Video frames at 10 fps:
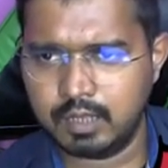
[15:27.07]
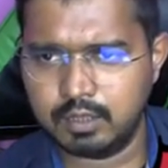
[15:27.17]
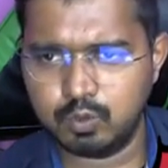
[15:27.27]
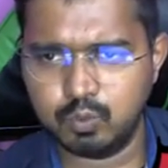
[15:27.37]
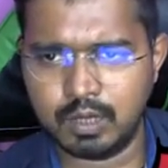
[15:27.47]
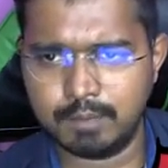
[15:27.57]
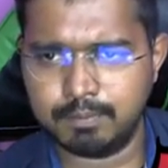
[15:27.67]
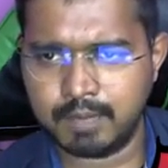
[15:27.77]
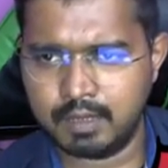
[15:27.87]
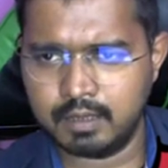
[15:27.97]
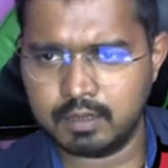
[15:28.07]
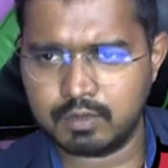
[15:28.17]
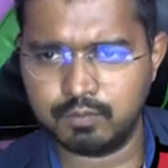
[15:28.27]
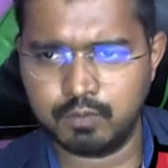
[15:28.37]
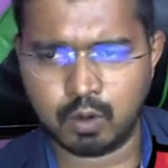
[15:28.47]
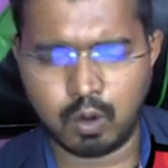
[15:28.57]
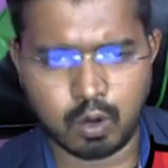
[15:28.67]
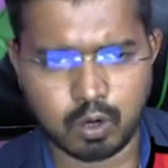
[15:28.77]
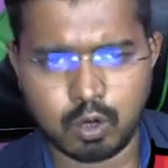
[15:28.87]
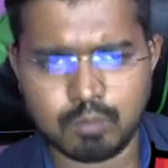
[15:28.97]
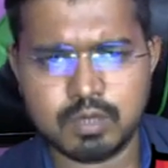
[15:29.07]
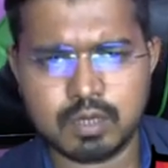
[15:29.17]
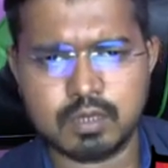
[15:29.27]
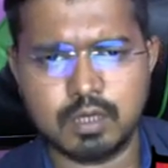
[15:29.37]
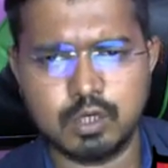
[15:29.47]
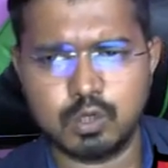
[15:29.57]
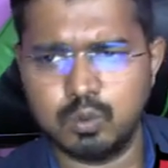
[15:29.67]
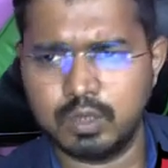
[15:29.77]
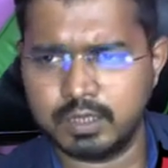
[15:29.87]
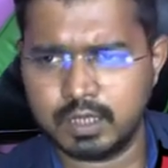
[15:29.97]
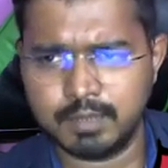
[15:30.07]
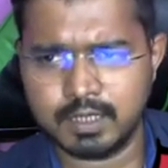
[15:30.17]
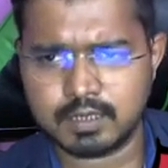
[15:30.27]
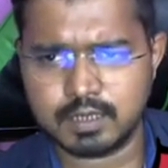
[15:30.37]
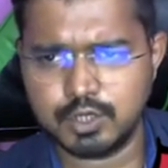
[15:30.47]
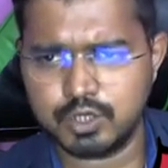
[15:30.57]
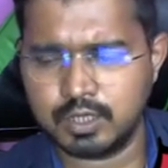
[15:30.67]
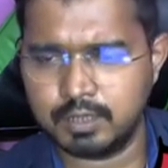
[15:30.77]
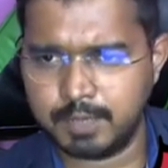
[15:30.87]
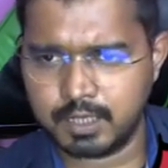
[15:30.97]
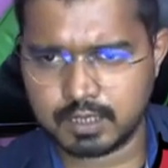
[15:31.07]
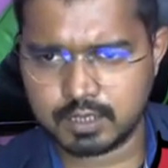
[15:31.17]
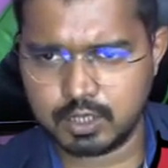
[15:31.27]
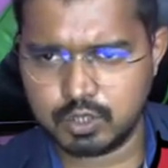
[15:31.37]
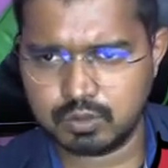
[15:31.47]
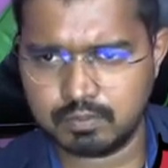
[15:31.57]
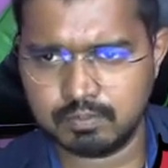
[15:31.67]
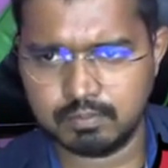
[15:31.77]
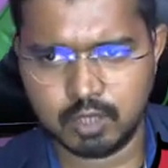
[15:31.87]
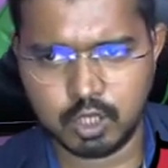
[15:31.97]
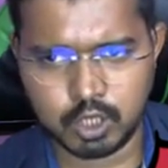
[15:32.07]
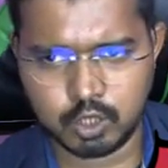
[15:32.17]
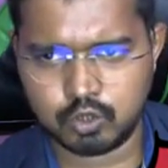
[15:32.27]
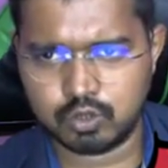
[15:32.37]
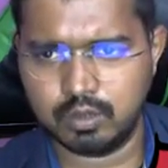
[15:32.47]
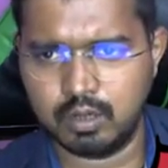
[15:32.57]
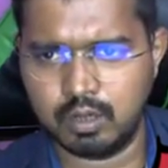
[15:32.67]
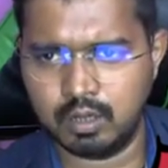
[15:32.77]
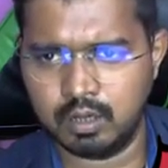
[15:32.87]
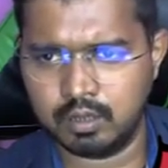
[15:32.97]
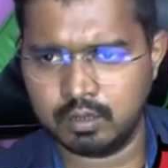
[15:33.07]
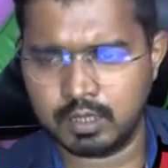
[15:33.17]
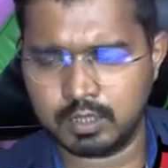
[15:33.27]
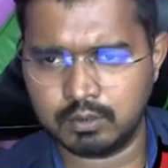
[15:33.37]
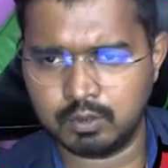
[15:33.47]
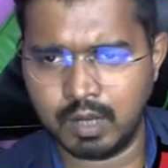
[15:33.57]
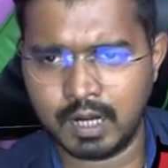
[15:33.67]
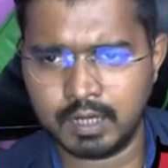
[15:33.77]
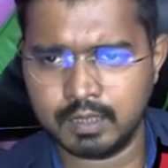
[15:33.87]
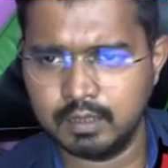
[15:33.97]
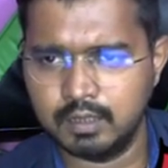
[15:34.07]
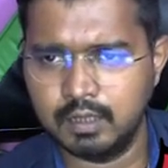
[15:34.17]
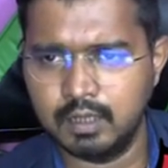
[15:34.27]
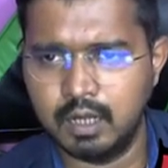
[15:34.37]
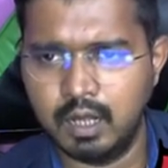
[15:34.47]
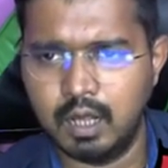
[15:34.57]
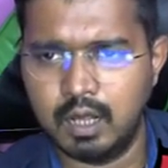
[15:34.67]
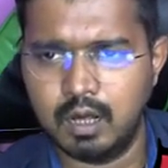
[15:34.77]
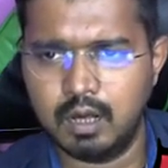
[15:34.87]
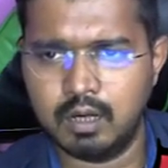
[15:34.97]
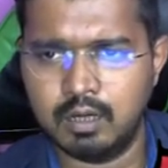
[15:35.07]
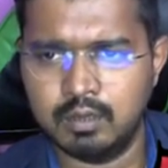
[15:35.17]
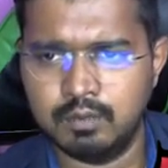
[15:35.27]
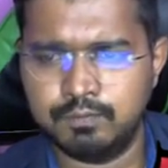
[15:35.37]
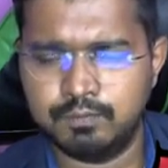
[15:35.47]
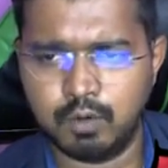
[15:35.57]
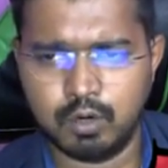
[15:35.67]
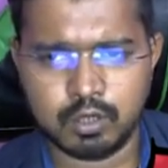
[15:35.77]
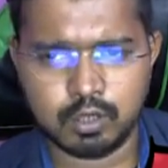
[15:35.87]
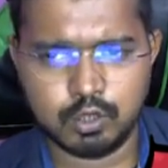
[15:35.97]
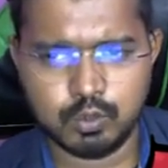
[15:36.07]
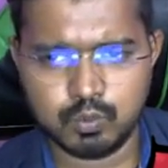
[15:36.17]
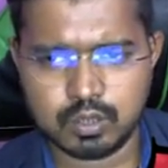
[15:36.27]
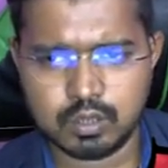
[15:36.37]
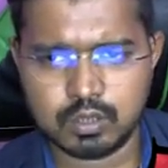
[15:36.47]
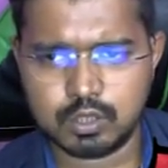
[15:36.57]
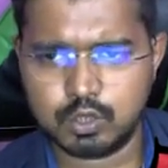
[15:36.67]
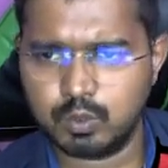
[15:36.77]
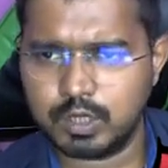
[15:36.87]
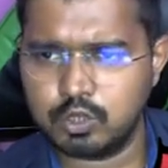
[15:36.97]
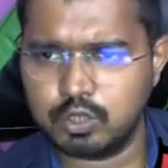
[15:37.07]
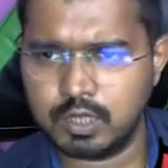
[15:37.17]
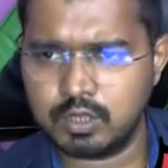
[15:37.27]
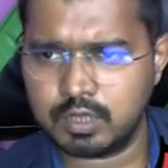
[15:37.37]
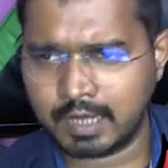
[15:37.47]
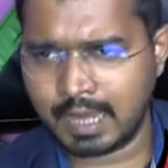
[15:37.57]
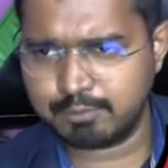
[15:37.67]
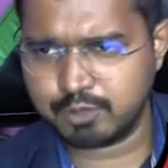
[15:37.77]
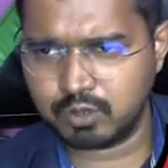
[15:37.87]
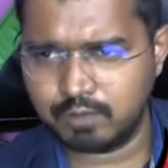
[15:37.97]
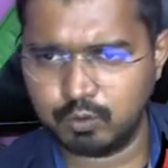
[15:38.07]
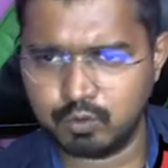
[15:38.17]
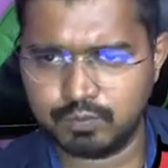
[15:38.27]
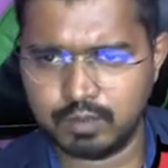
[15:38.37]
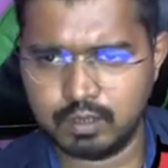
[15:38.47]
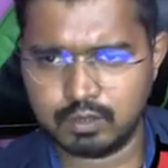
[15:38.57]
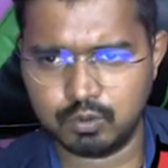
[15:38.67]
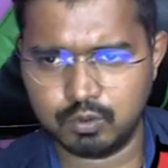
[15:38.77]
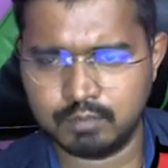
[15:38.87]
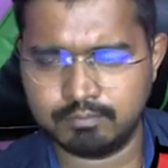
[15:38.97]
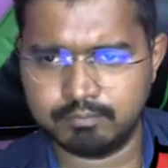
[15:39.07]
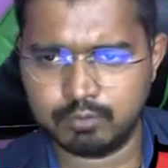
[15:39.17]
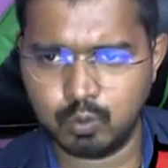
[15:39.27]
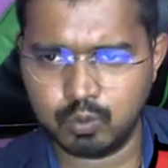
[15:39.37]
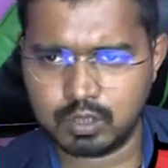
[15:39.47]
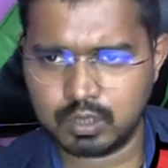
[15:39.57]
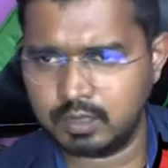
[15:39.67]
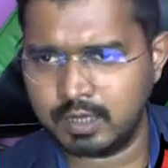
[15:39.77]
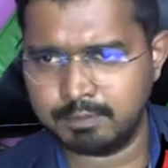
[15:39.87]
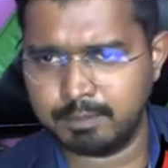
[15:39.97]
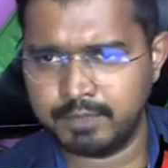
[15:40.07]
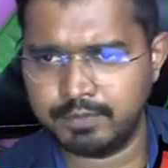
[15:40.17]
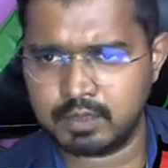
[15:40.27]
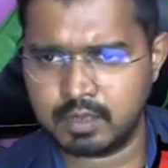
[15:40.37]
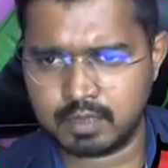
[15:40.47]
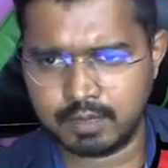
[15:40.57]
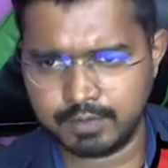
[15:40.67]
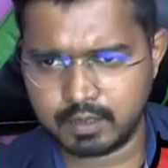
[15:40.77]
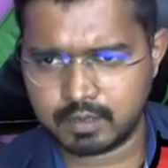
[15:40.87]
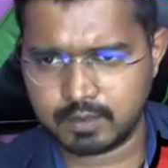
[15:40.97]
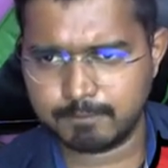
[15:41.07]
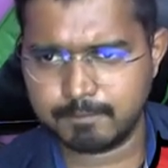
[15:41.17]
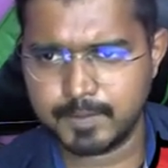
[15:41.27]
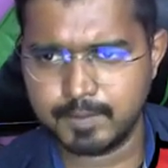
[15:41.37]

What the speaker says: And the rule applies for all objects, including table extension and page extension, each that you add. For users, you can change the caption of those fields so they don't see that prefix and suffix.